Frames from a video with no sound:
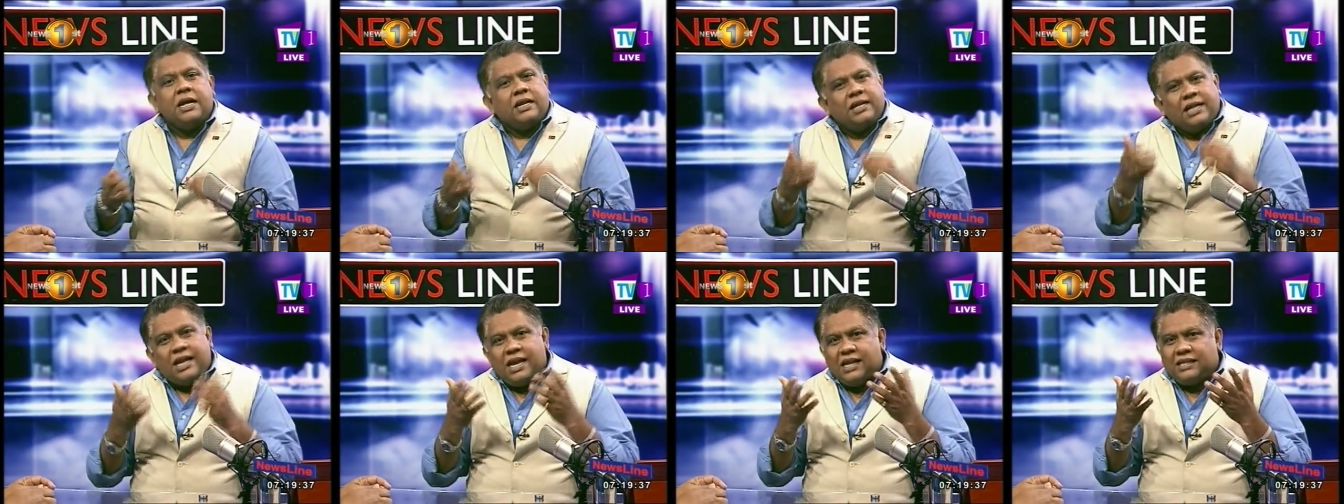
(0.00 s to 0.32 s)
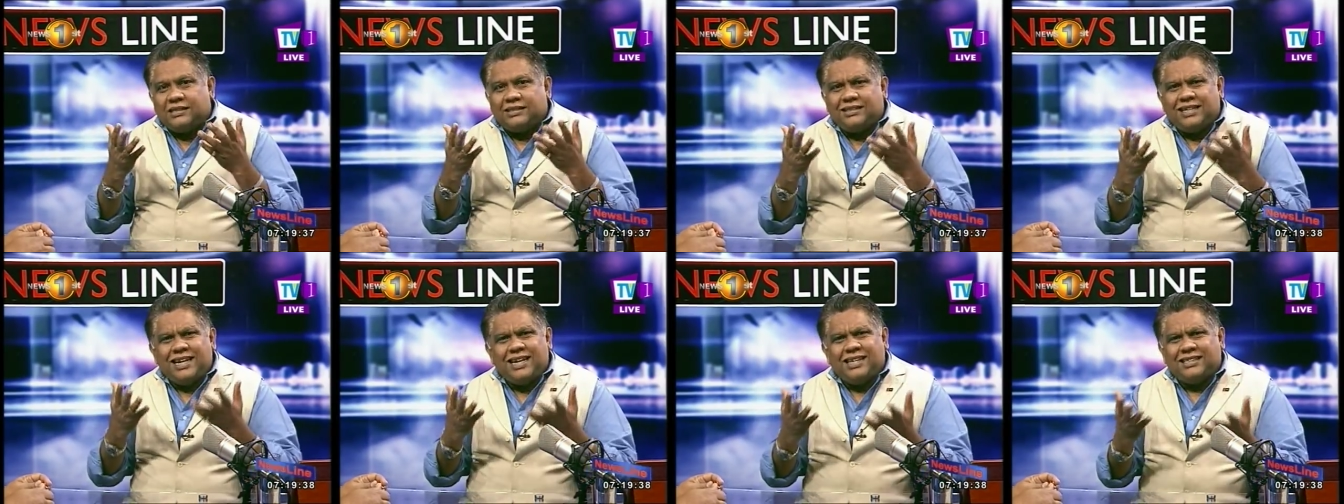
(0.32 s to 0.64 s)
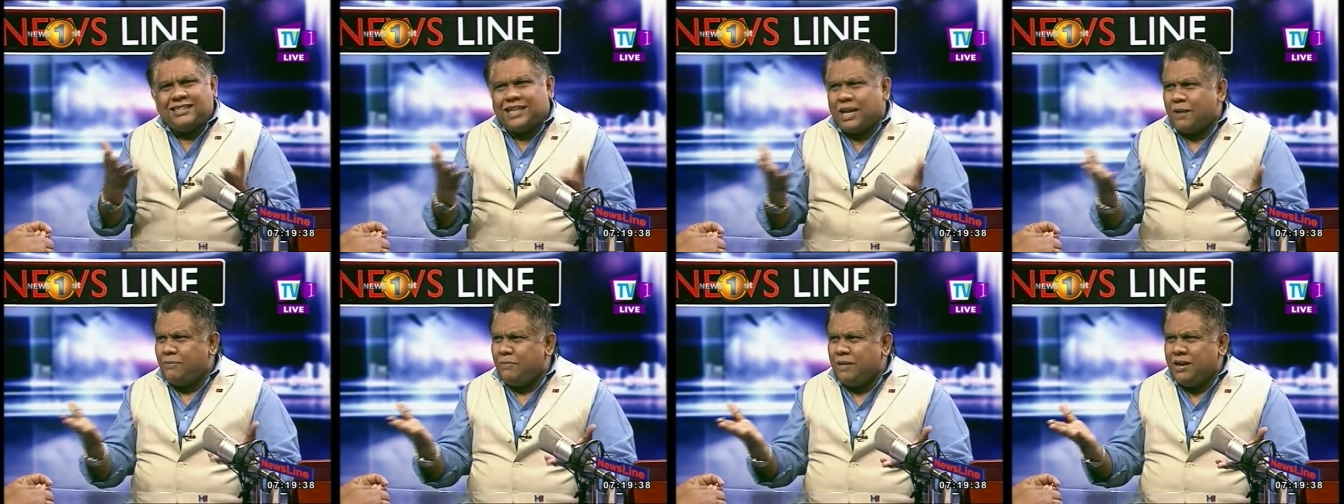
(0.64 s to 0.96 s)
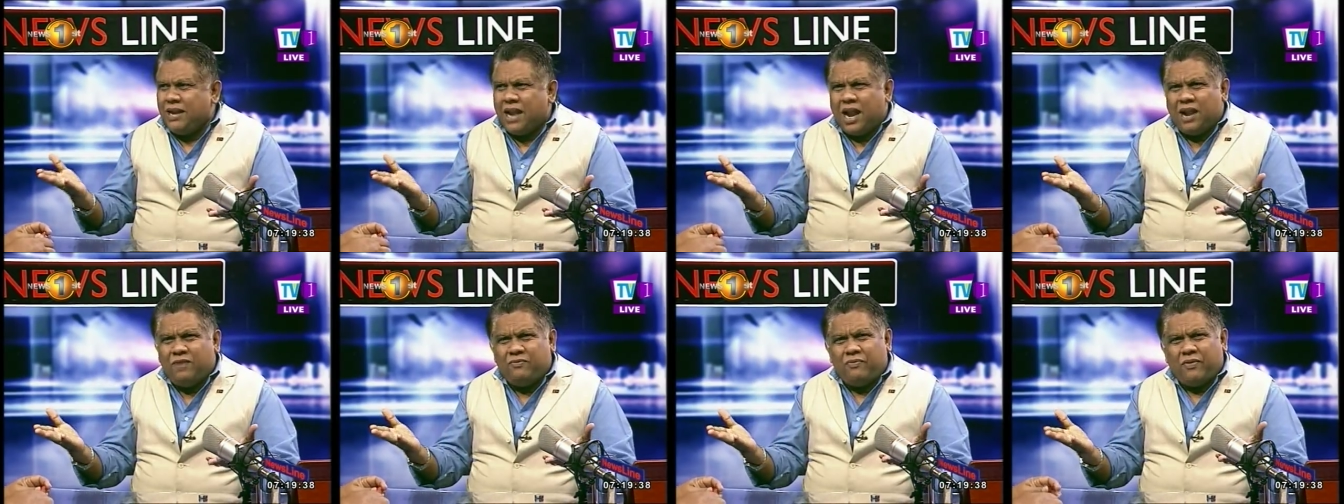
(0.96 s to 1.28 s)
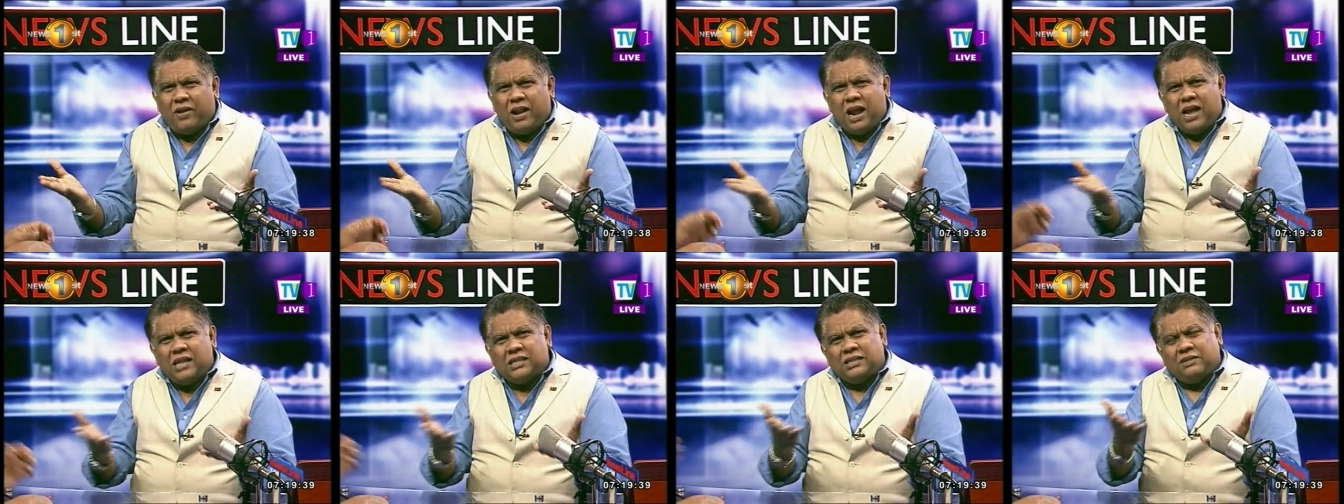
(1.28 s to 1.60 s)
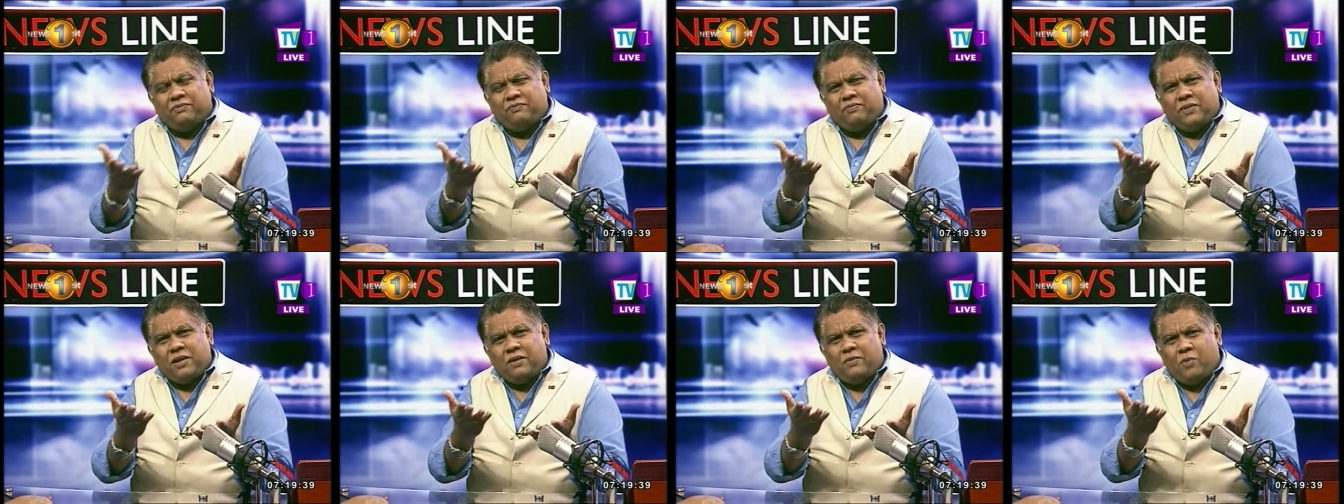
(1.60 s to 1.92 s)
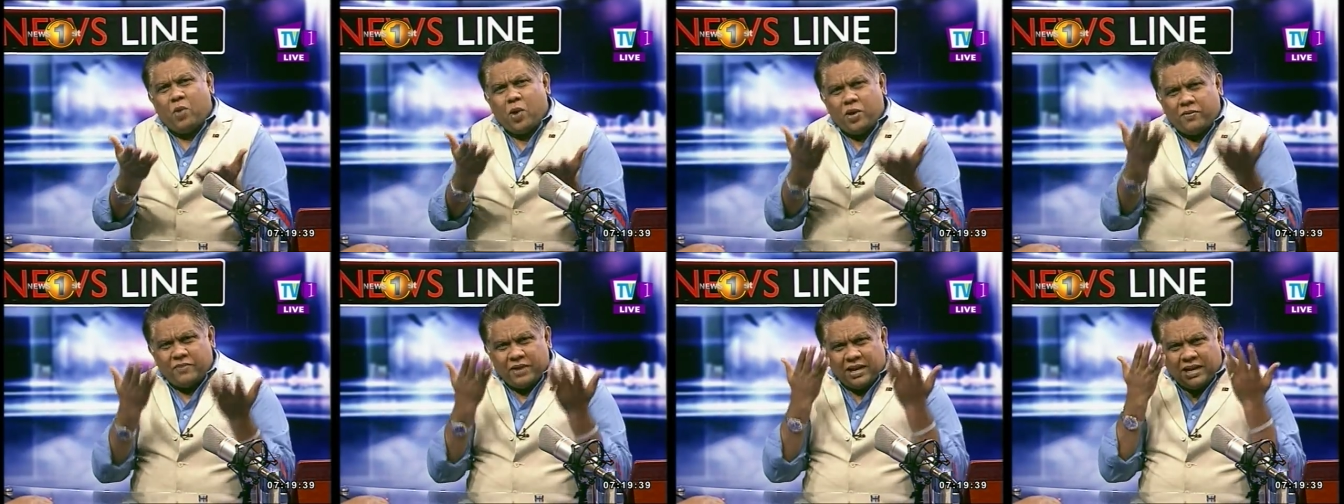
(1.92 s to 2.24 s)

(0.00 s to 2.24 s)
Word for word: These things can be done for us. If they want,